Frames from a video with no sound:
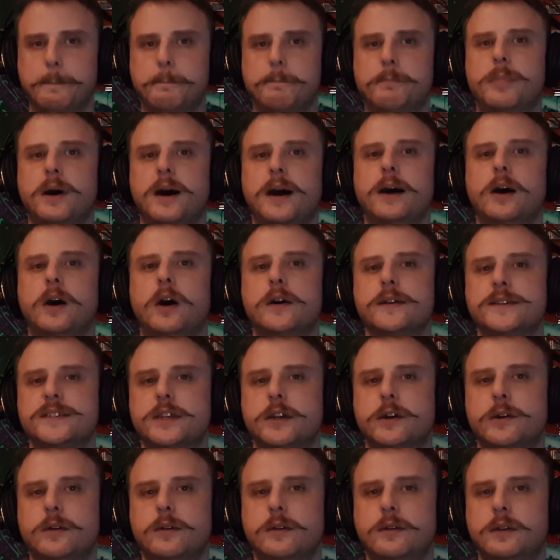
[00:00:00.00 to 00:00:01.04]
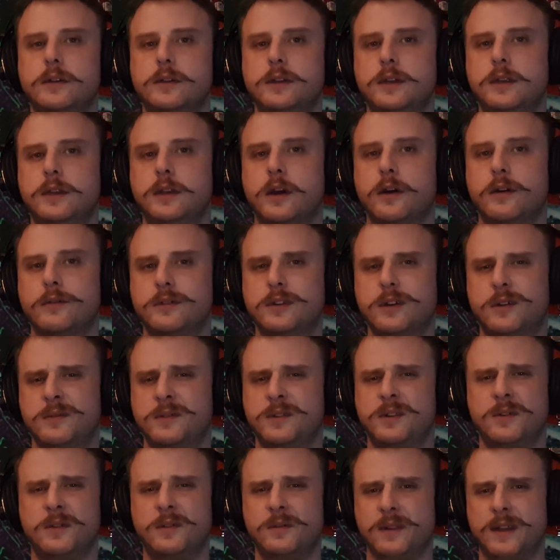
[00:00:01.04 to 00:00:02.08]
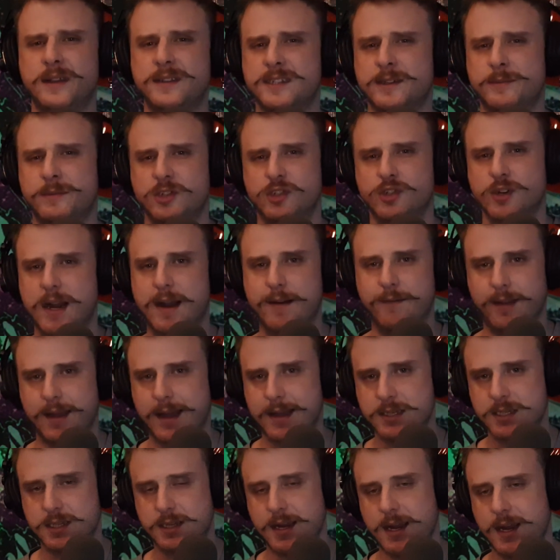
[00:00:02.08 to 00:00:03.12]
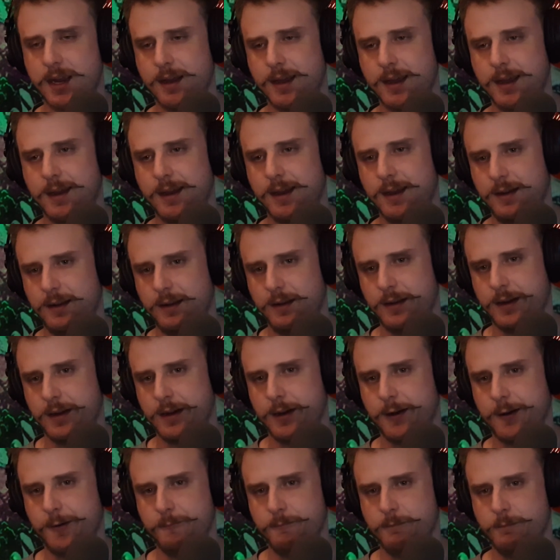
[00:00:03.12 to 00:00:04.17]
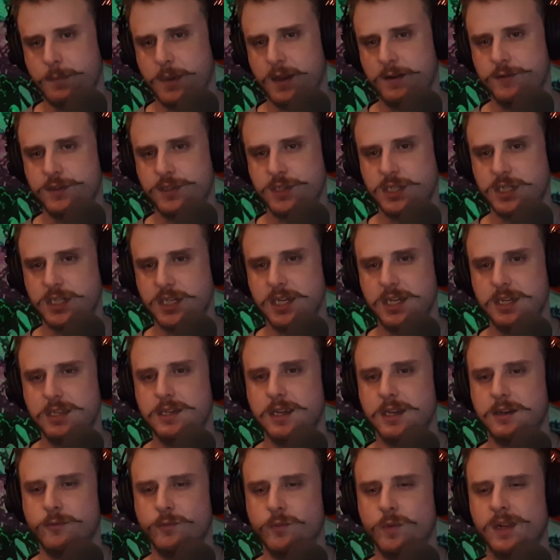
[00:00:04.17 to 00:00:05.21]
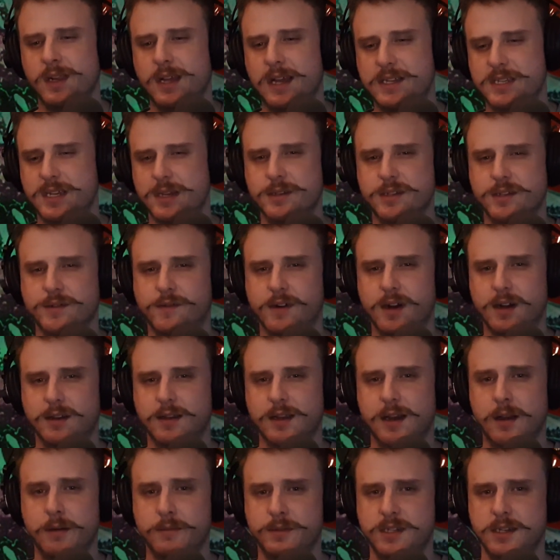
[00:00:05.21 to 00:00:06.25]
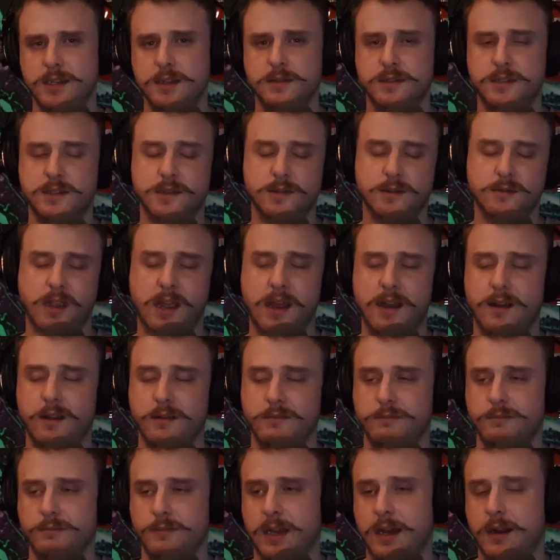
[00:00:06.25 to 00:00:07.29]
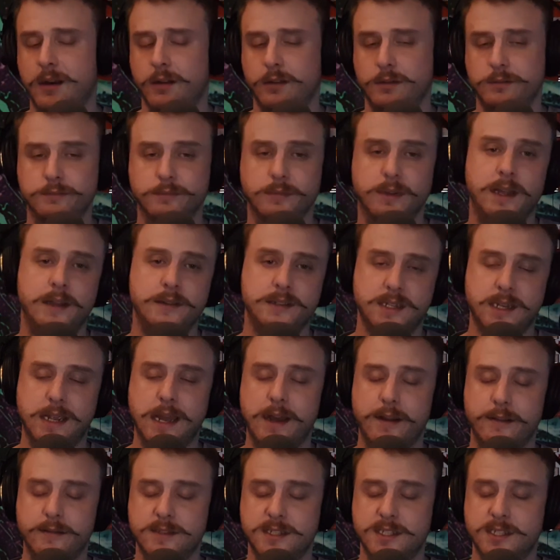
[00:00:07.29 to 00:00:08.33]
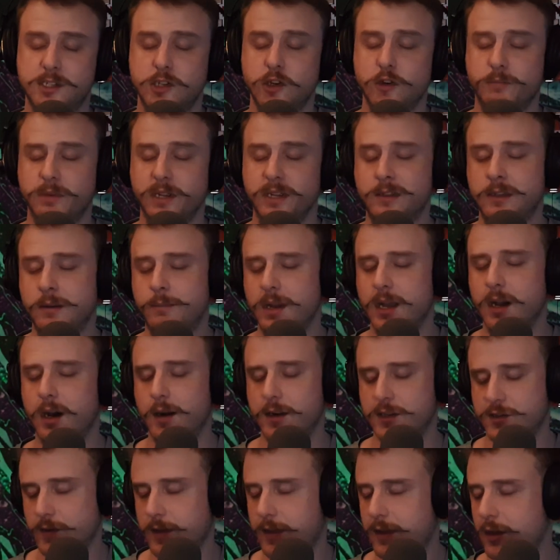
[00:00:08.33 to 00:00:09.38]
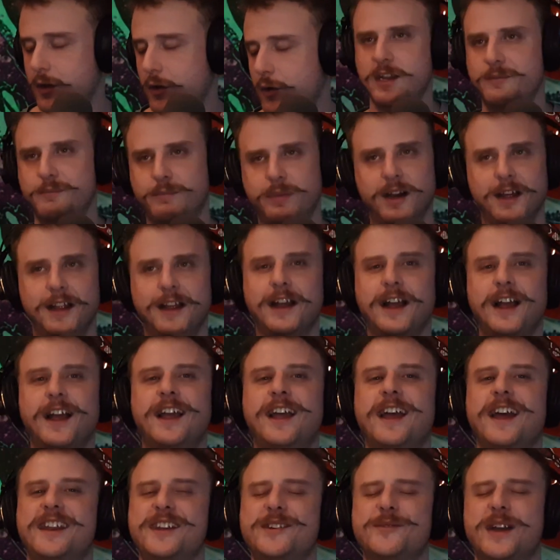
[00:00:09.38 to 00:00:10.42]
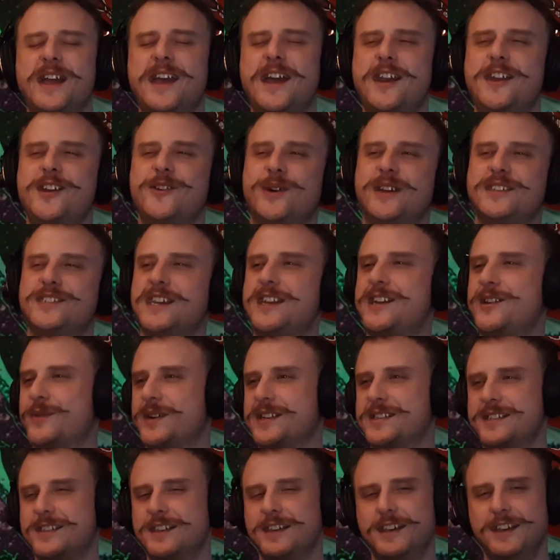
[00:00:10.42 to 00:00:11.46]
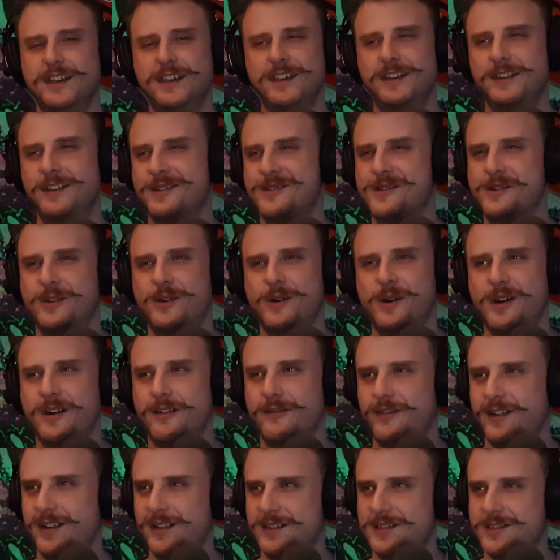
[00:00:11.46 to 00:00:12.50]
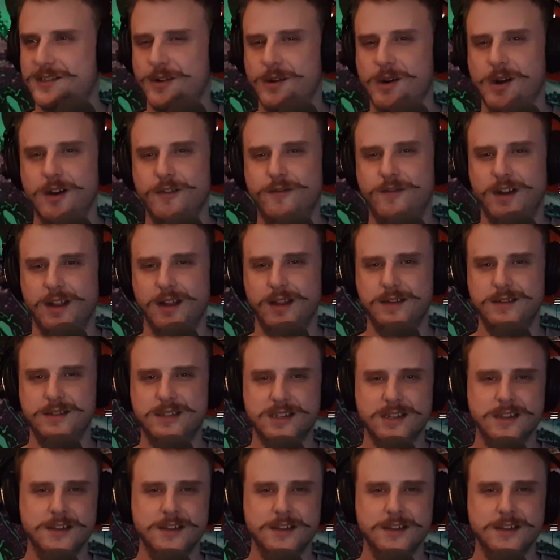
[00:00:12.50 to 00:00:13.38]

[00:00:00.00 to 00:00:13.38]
But also, you don't let someone drive in that state. And if she didn't realize I was fucked up, she's kind of, I don't know, that's kind of stupid, to be honest with you. But anyways, no hard feelings.